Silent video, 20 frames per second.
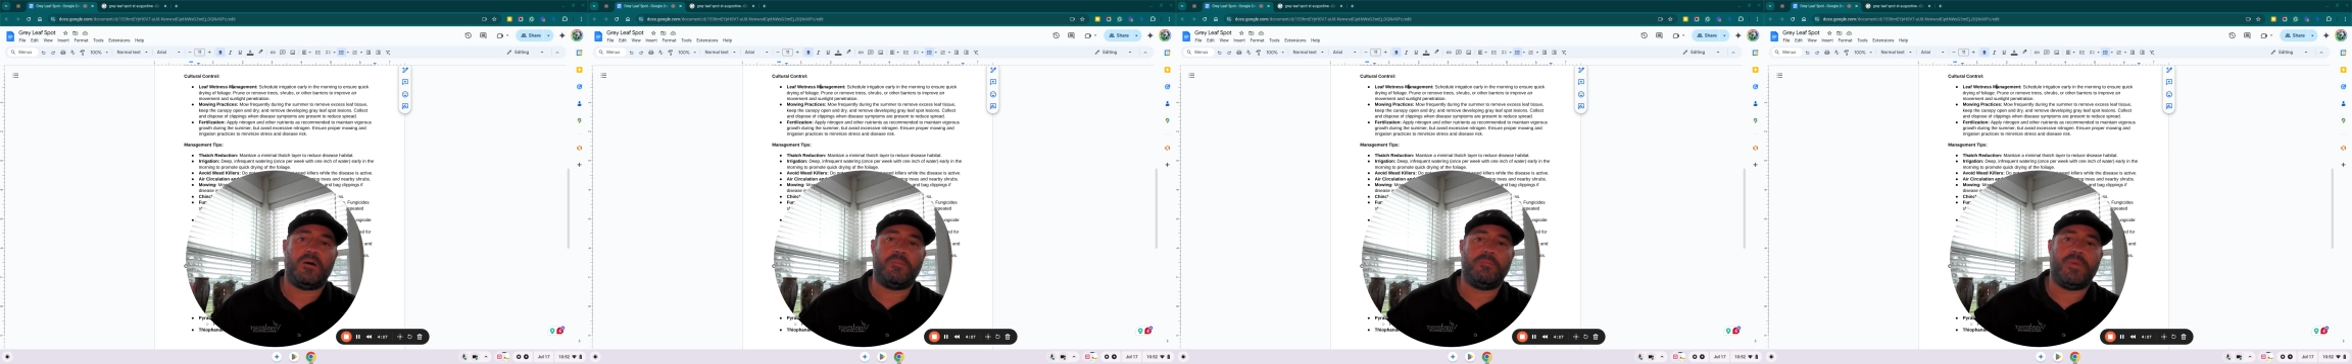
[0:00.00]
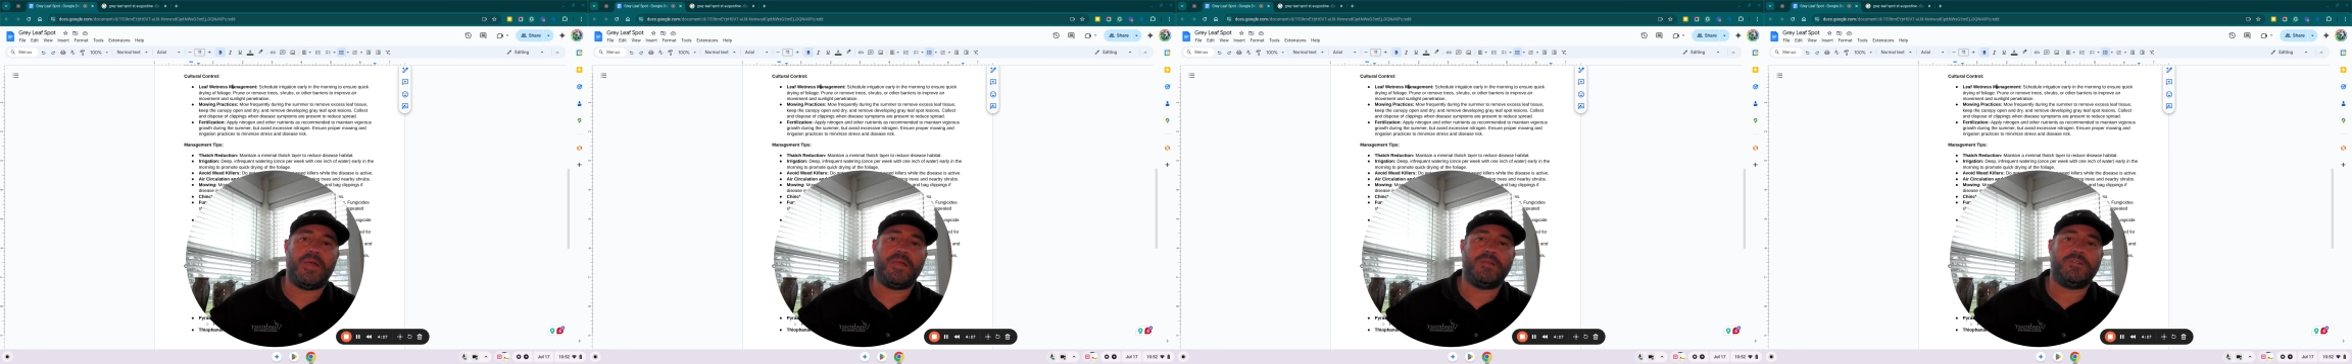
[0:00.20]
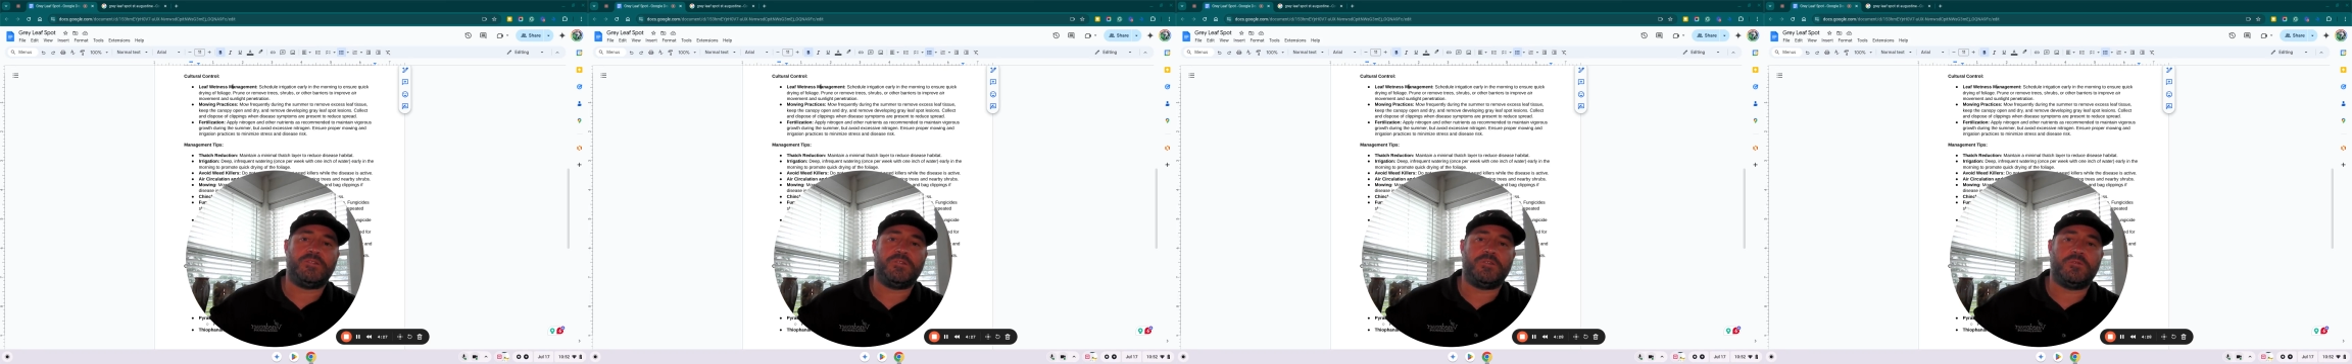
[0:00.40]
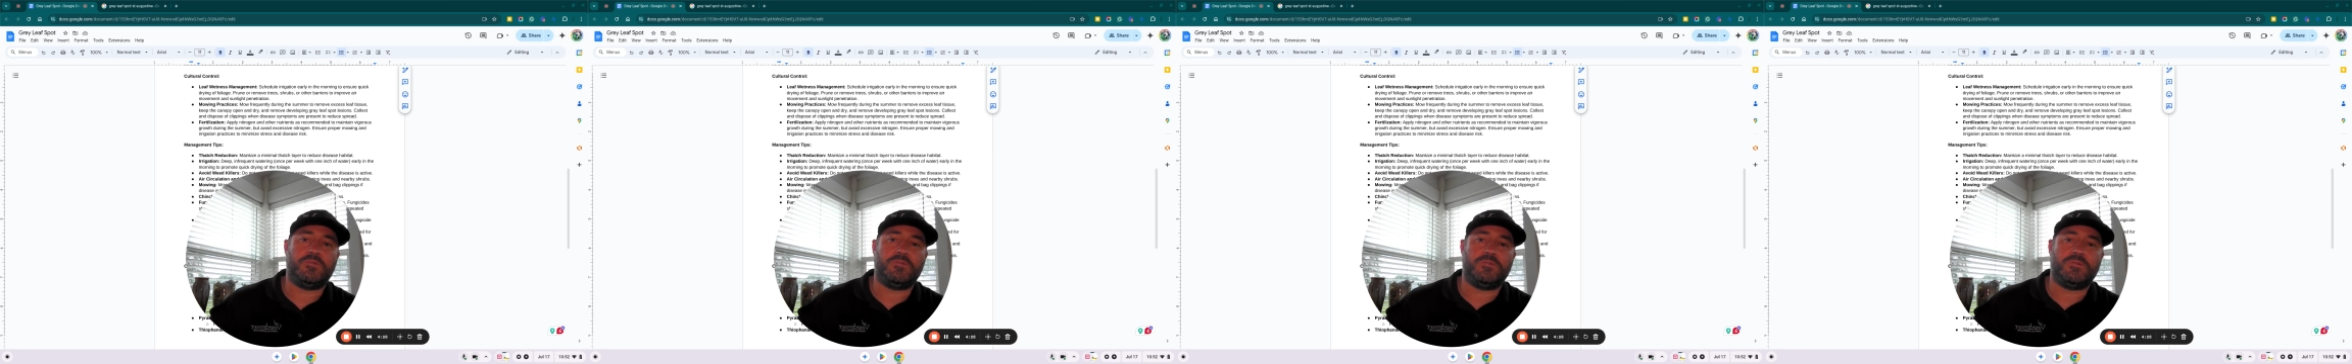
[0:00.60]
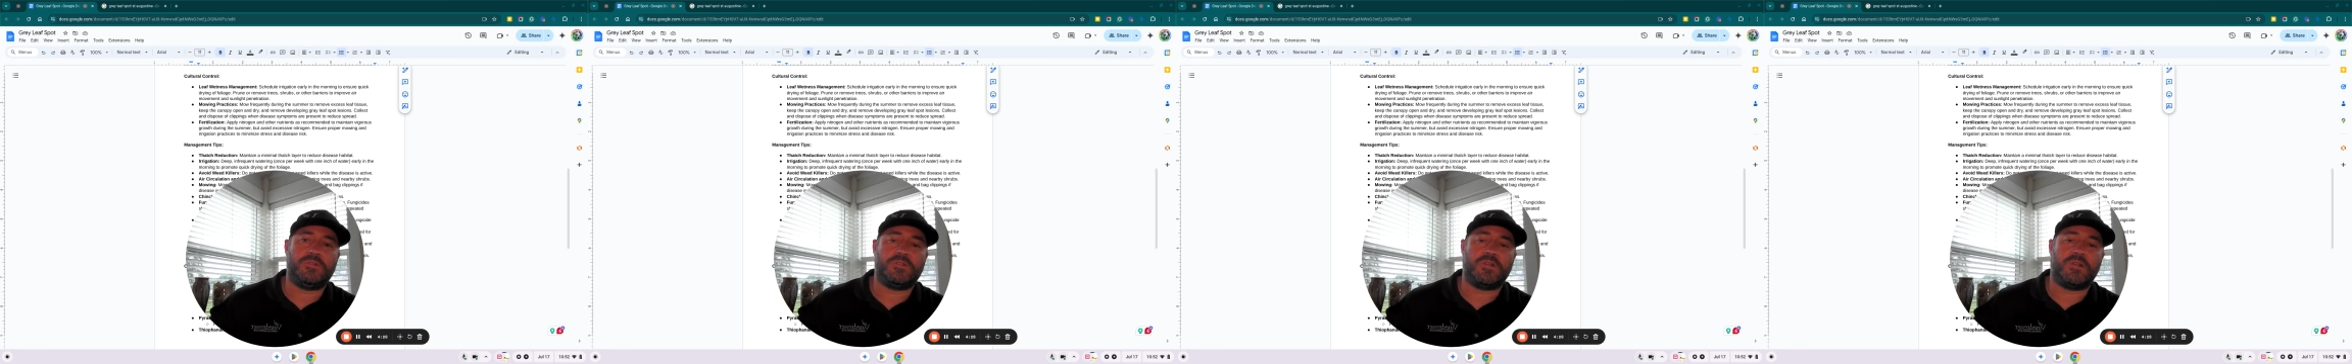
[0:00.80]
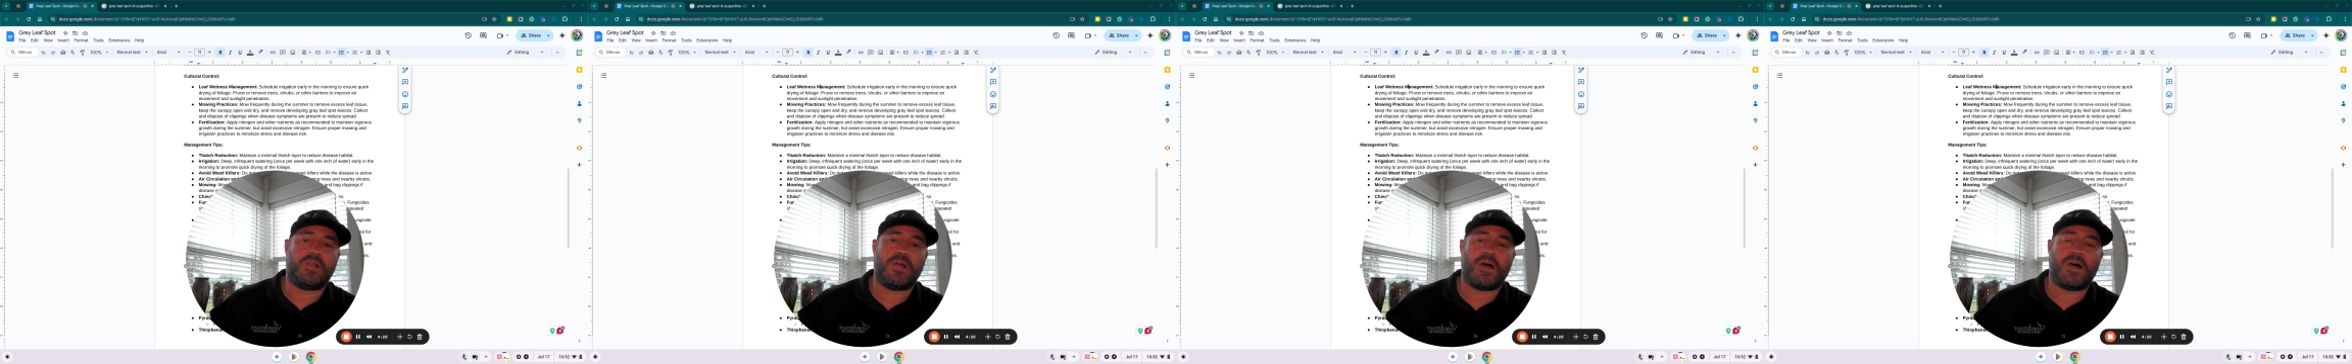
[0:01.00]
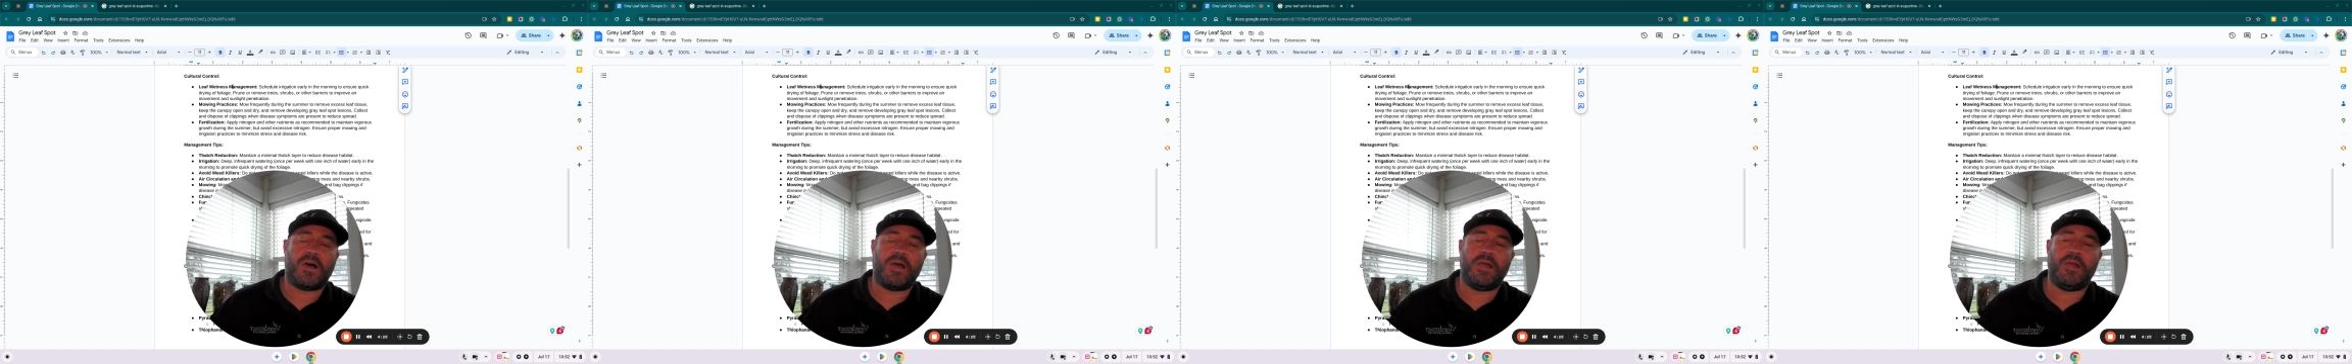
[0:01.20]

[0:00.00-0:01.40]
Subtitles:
May, June, July,